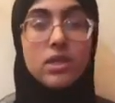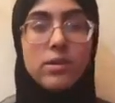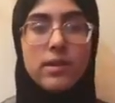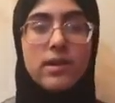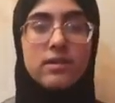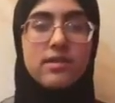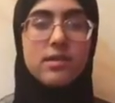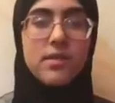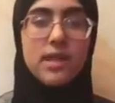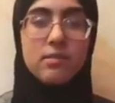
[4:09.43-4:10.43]
So my cousin's
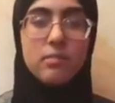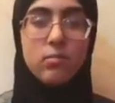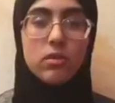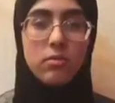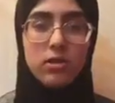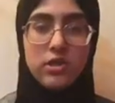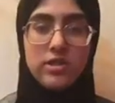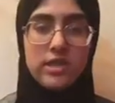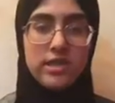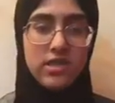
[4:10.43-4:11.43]
gonna be asking me more
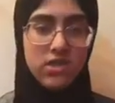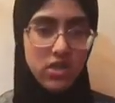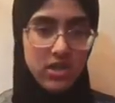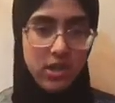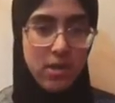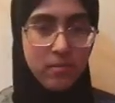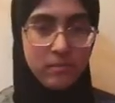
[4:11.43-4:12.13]
questions. Let's get started.